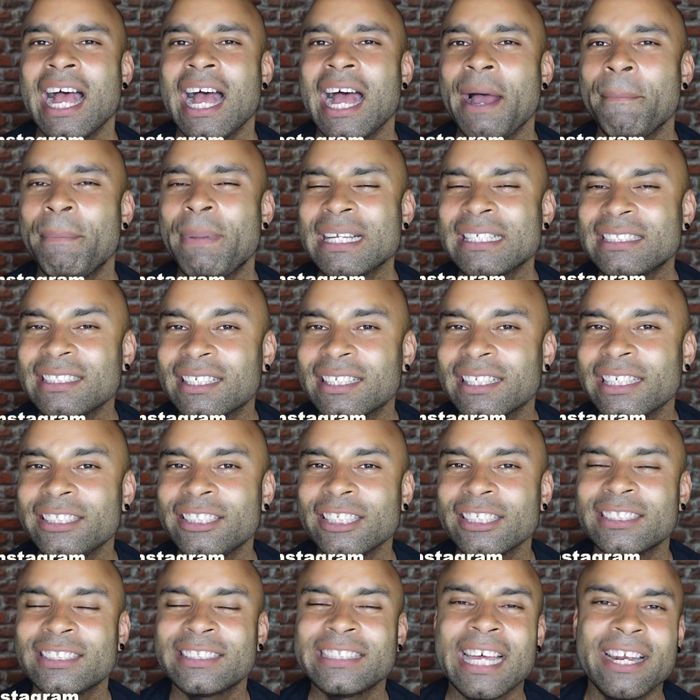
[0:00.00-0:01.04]
I basically
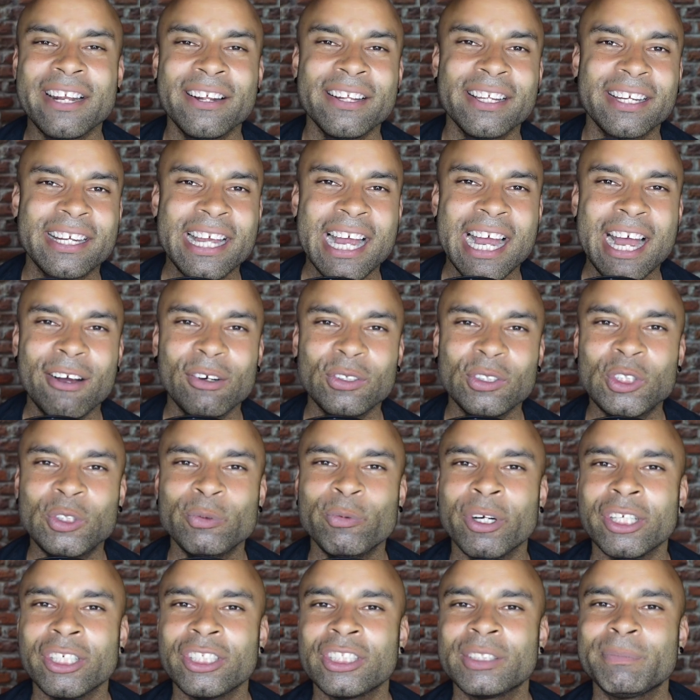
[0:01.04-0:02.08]
just sat on the couch,
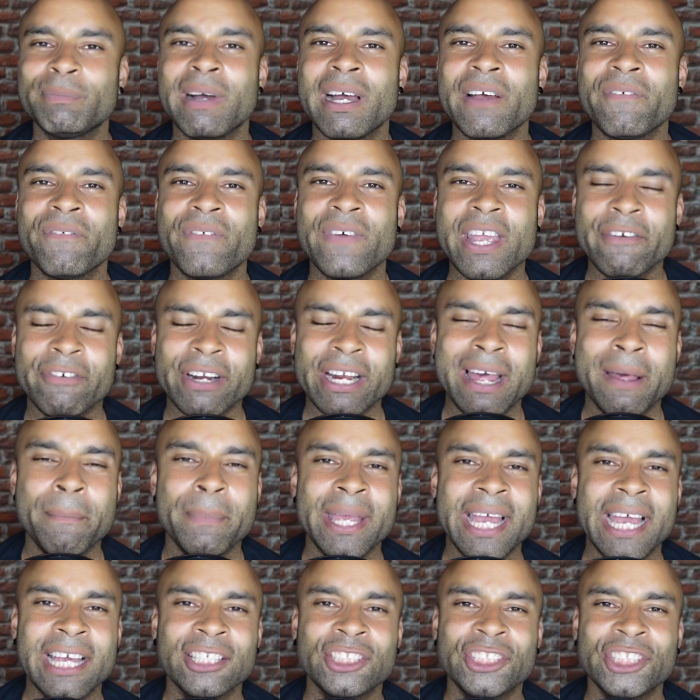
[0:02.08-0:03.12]
watched my favorite
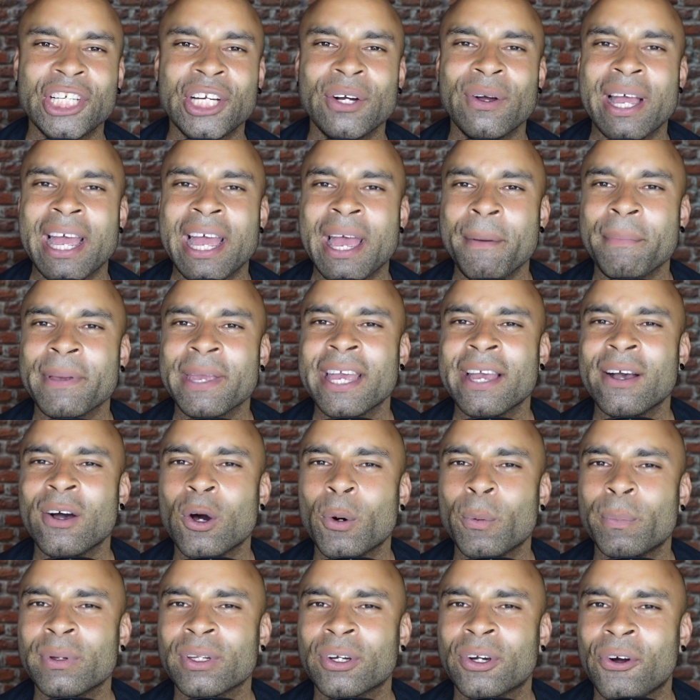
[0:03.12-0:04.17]
NBA show, NBA
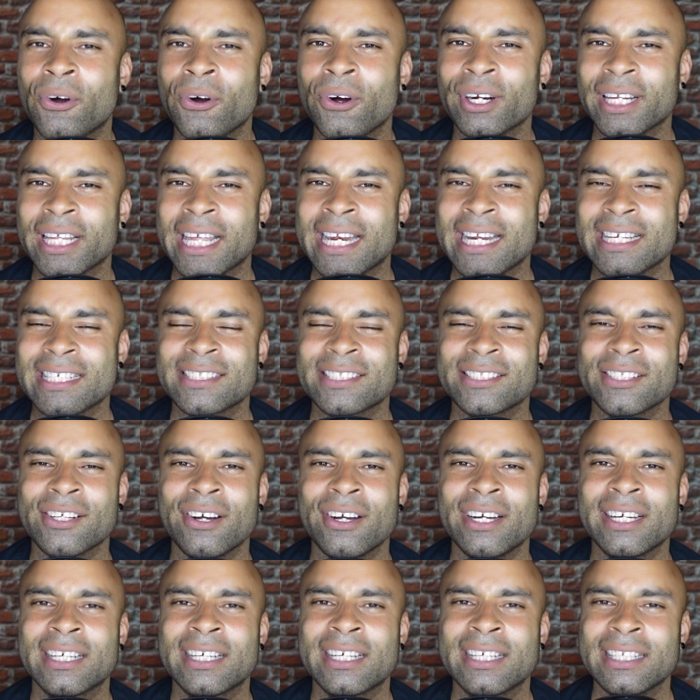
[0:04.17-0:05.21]
Open Court, and I
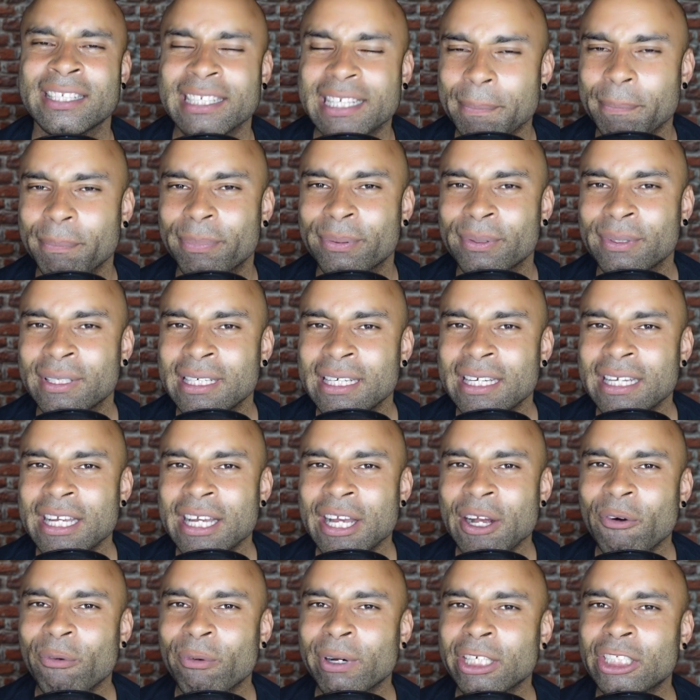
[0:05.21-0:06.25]
saw a clip,
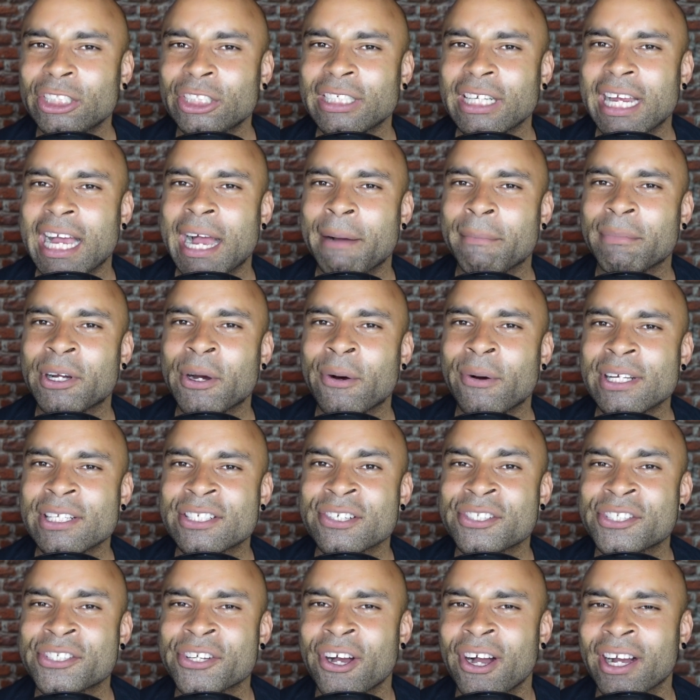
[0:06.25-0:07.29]
which I'm going
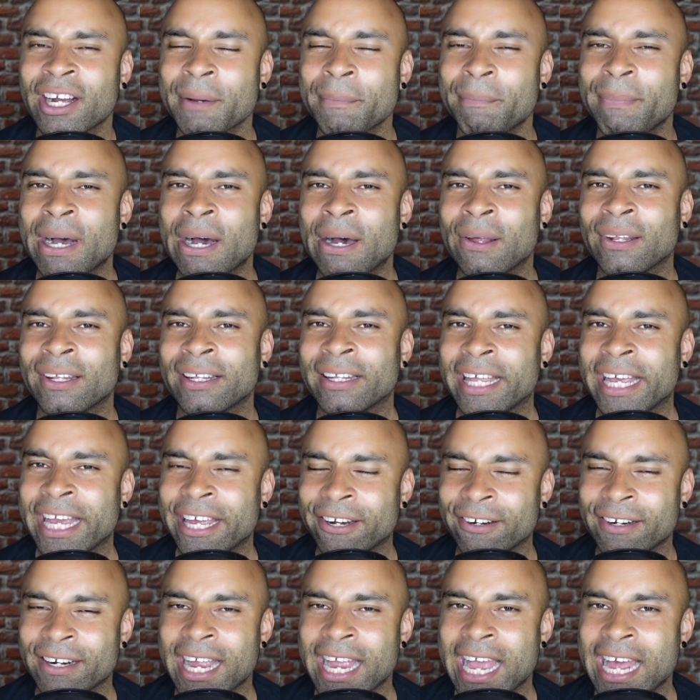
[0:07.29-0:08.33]
to talk about
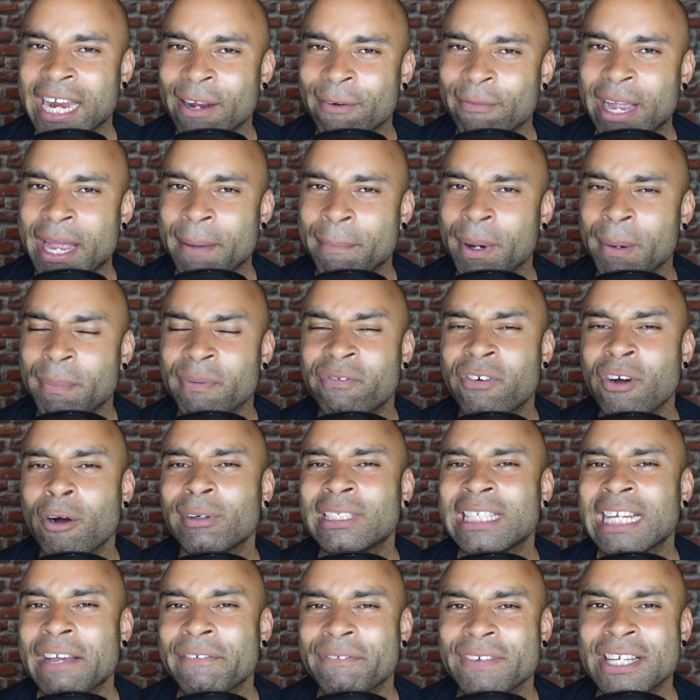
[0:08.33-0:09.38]
later anyway. But before
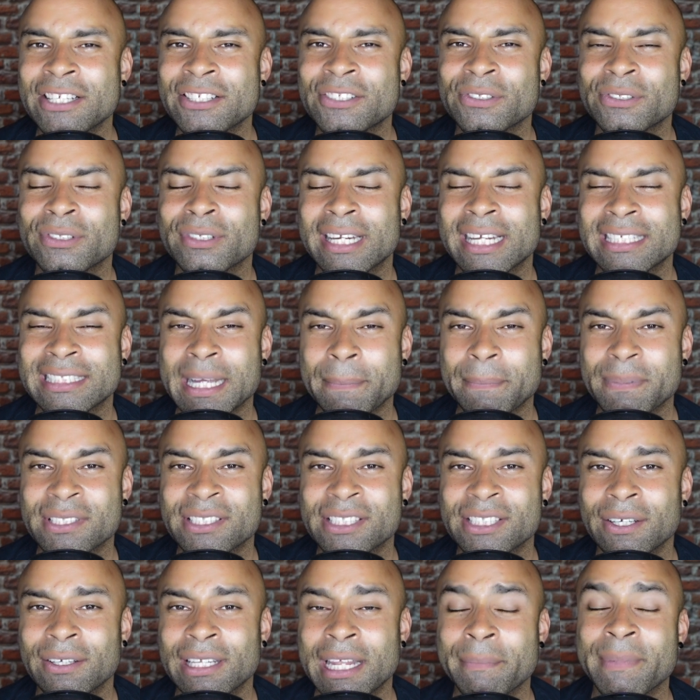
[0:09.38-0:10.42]
we dive into today's
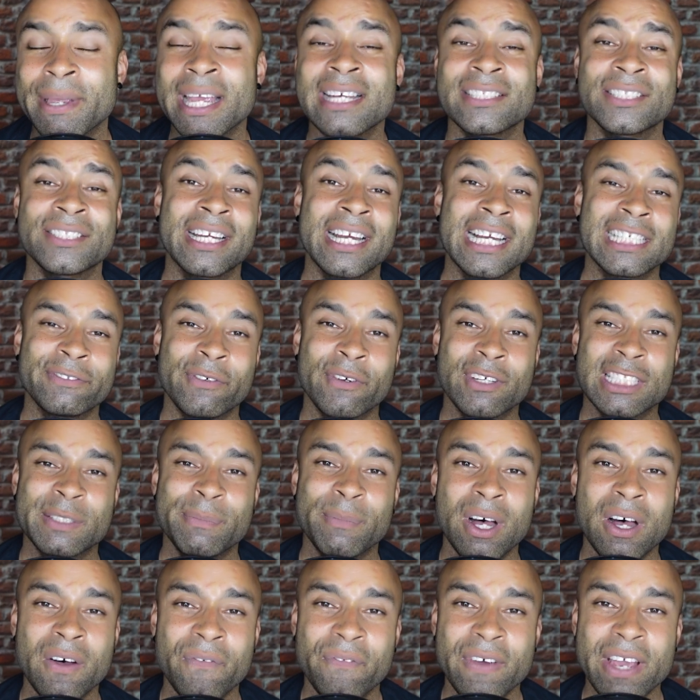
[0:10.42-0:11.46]
episode, let me ask you guys for a
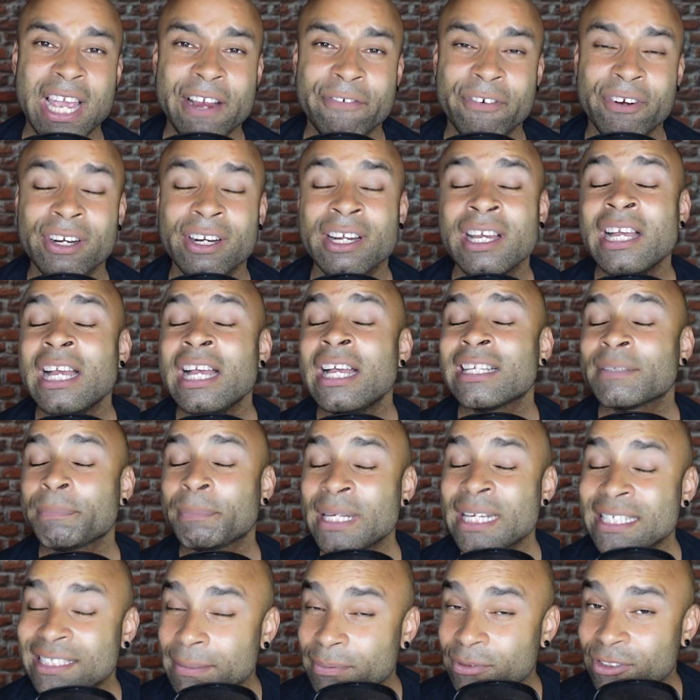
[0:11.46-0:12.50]
small favor.
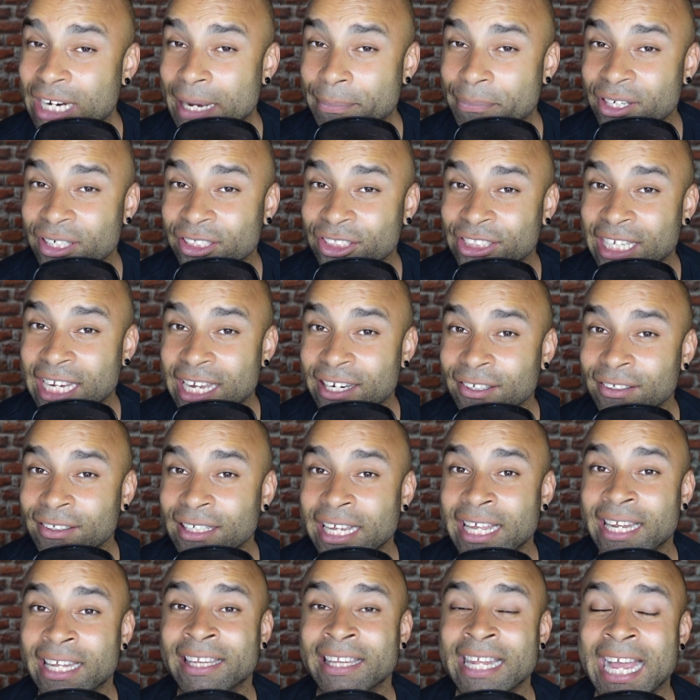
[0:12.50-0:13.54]
Please subscribe to the channel
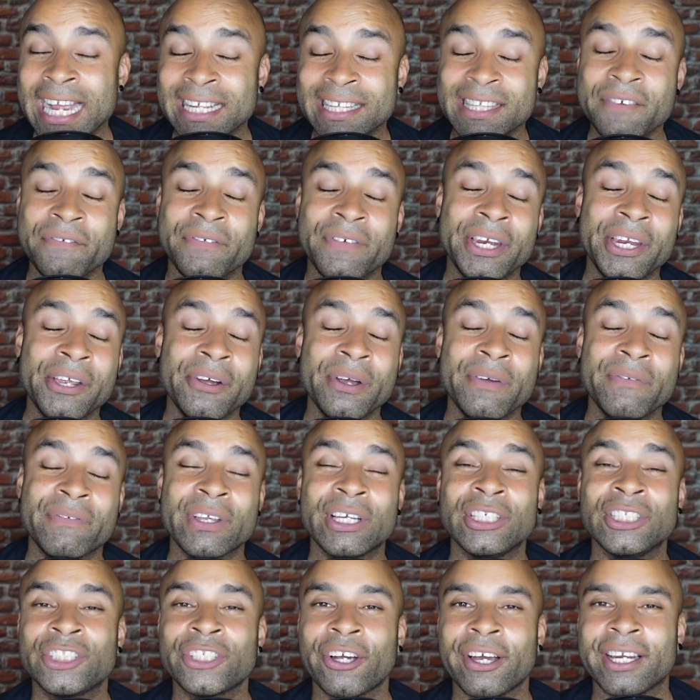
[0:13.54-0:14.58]
and like the video if
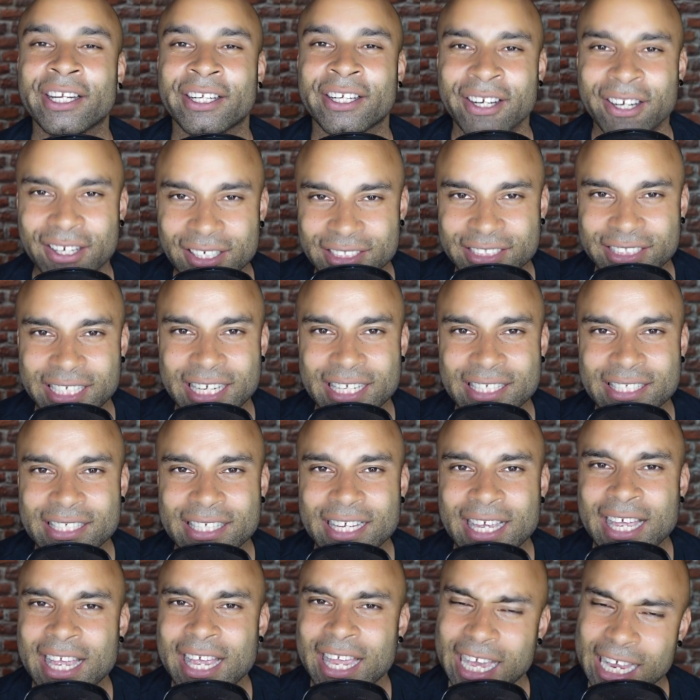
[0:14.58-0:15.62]
you enjoy the content.
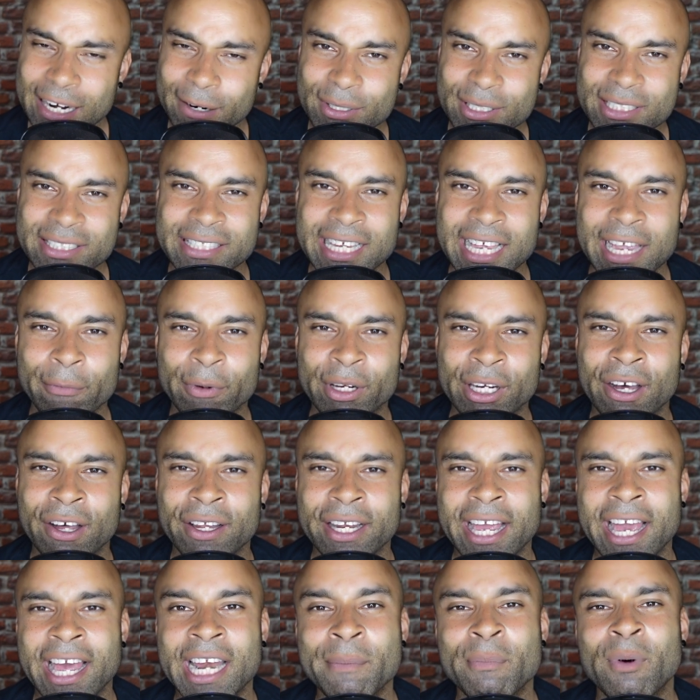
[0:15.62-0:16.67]
And I would say,
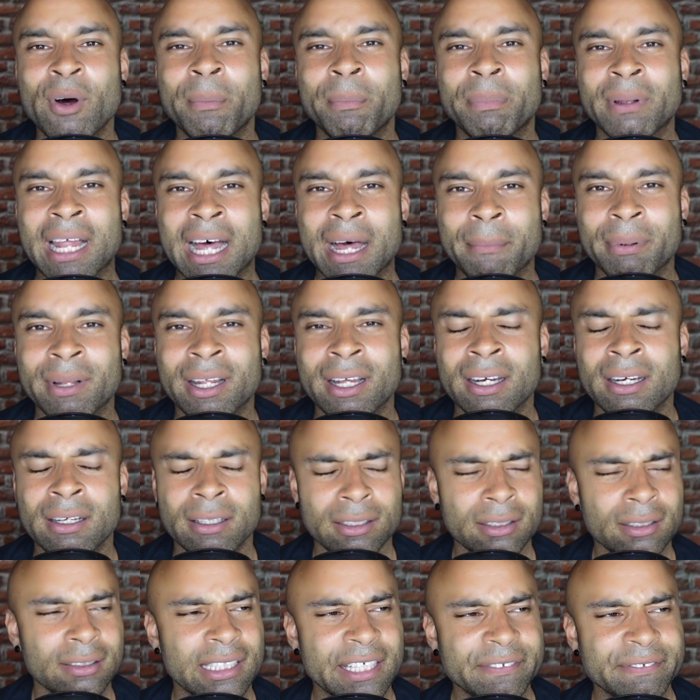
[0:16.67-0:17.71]
without any more blah blah,
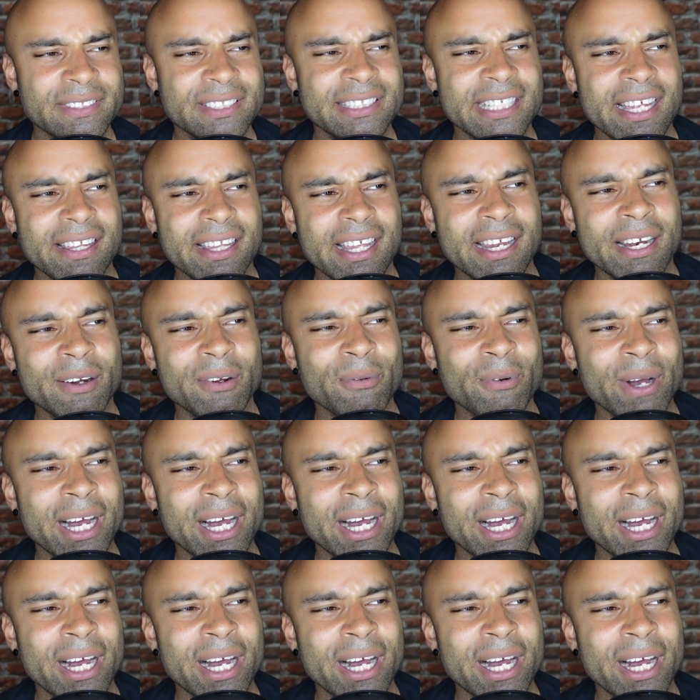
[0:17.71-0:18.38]
oh, I haven't said that in a